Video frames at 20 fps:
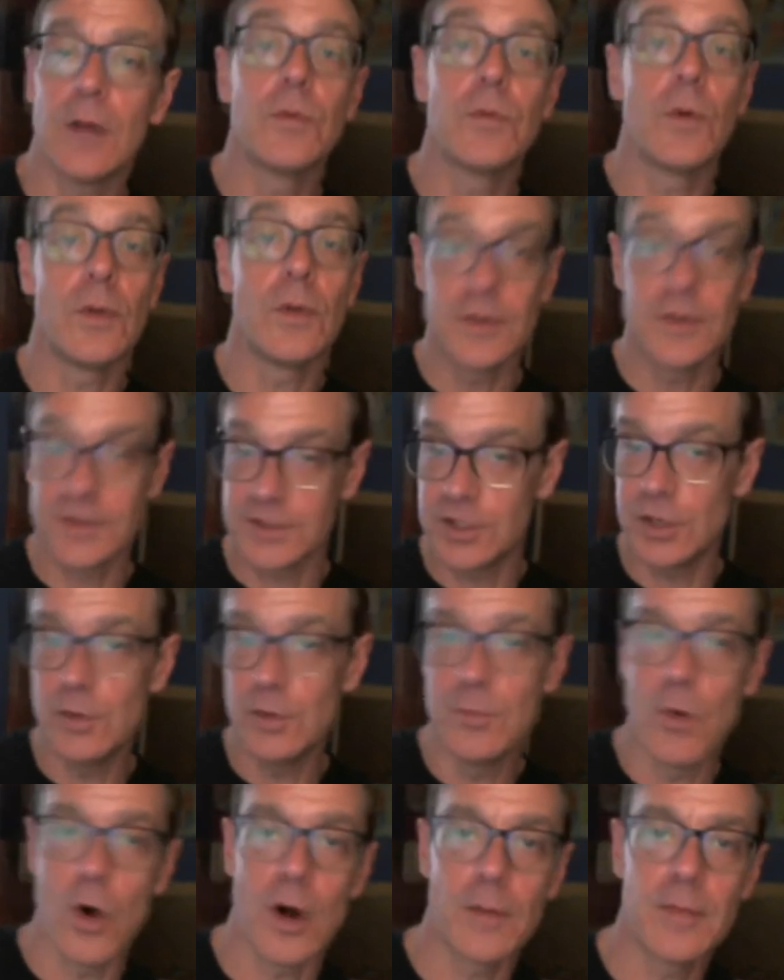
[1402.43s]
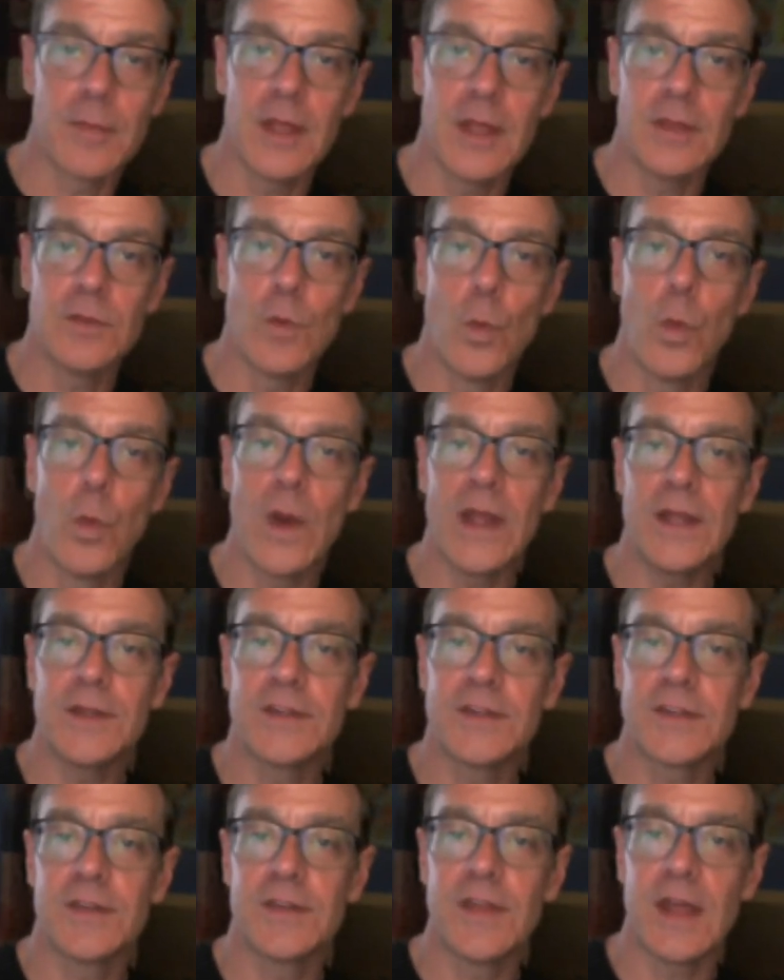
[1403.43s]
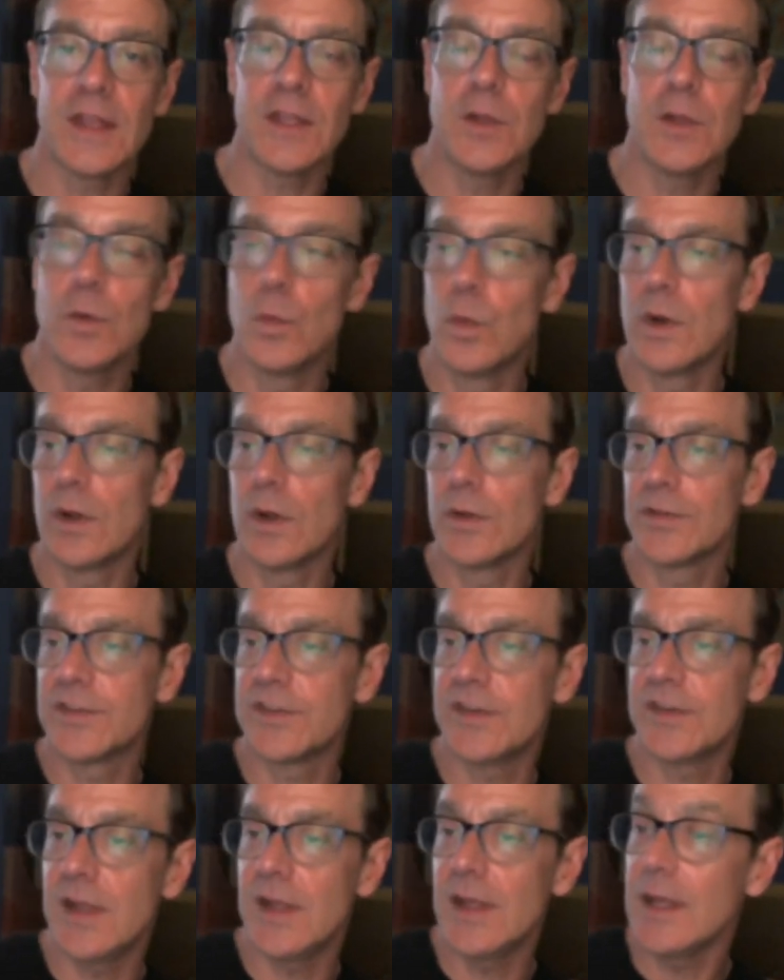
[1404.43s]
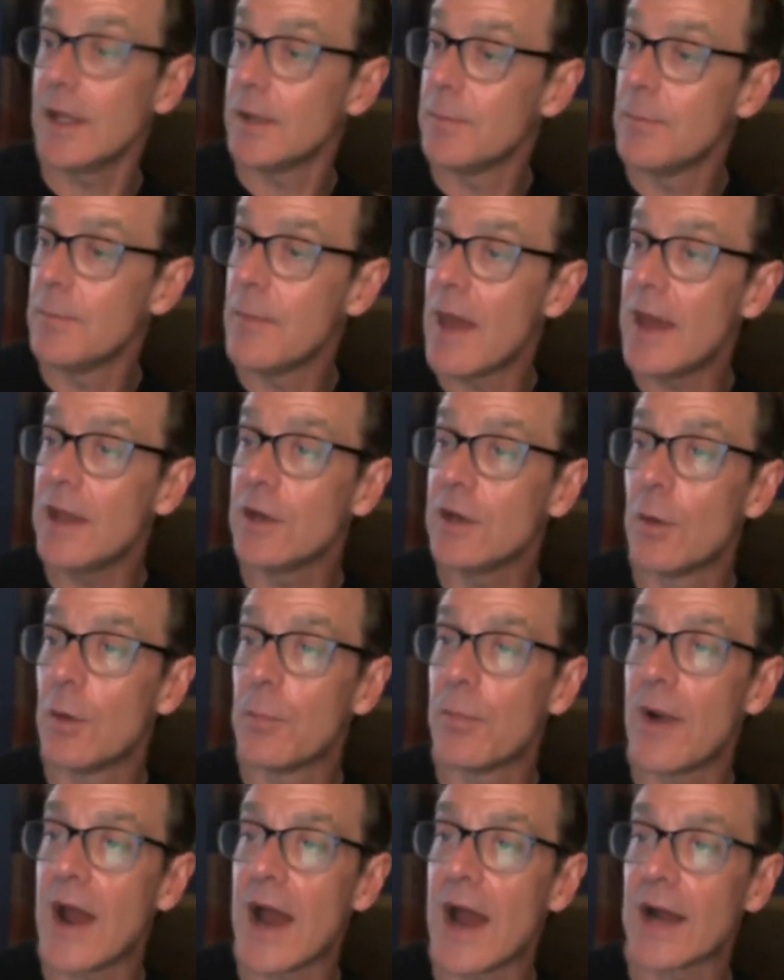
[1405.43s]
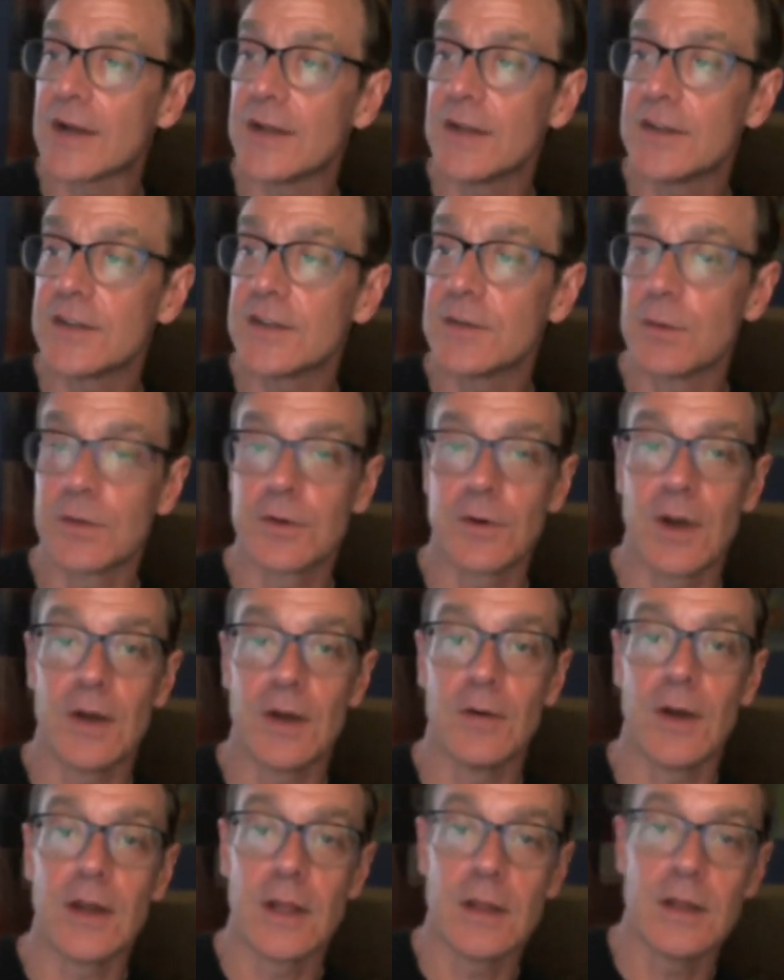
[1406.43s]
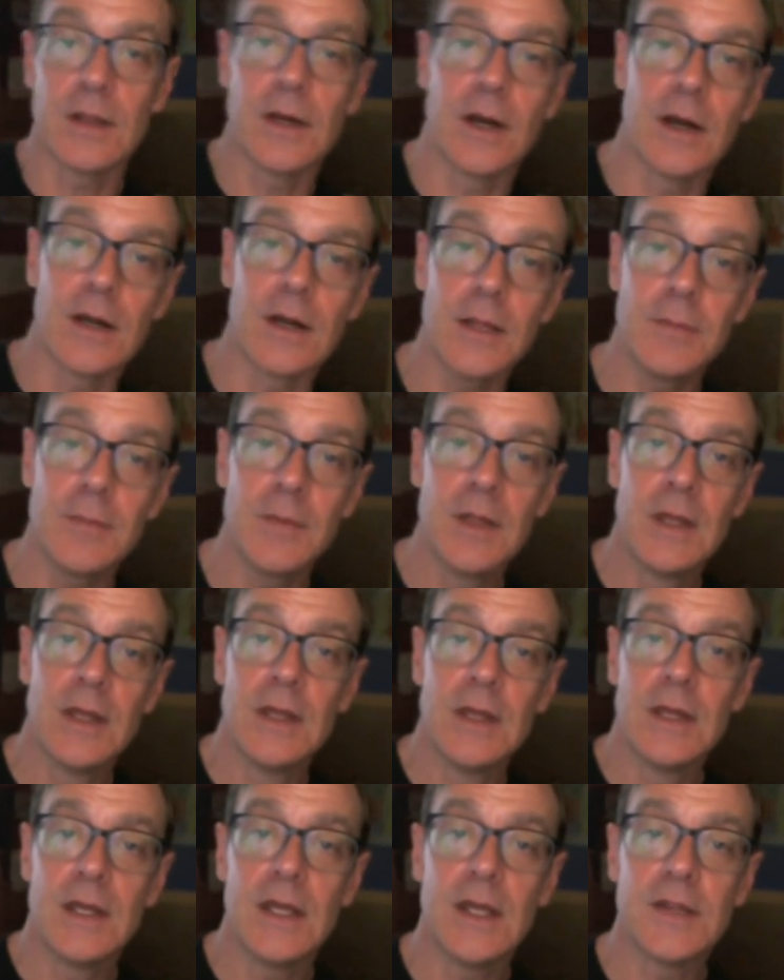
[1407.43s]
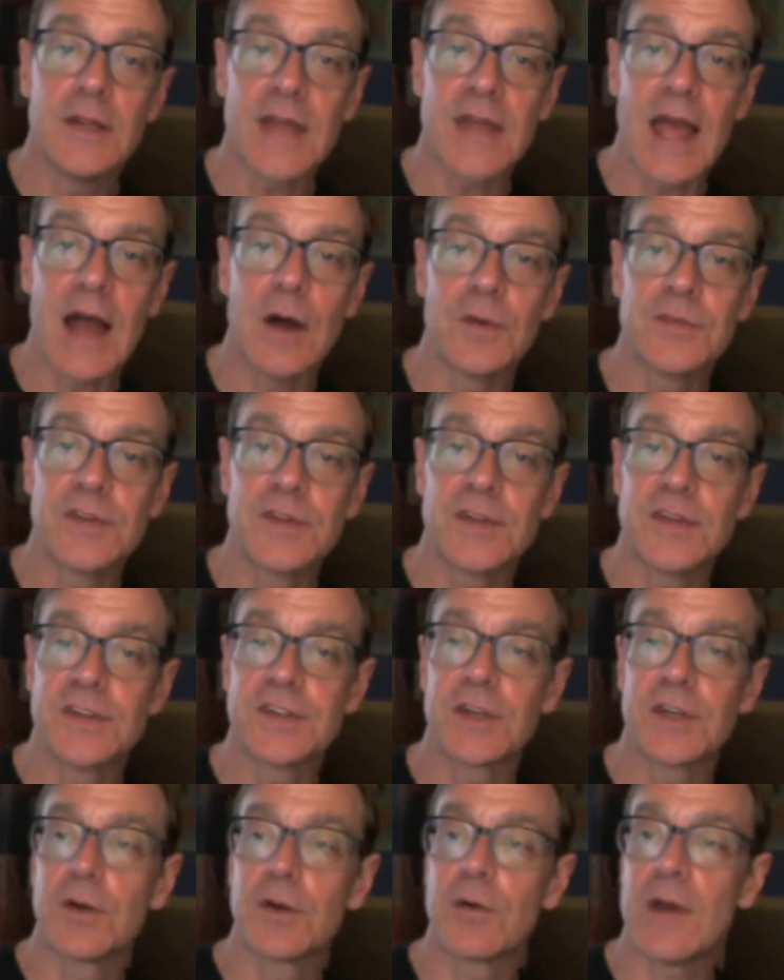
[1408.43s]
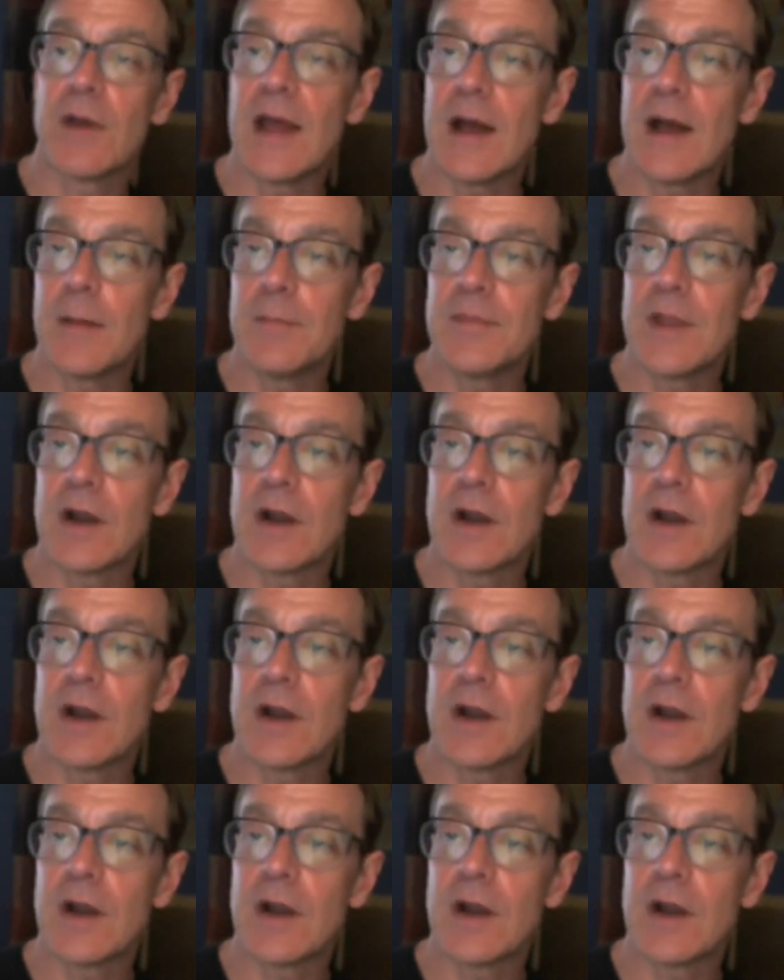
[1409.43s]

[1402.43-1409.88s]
goes 2 more in the weights that you will see in medical practice with great regularity is ounces to gram.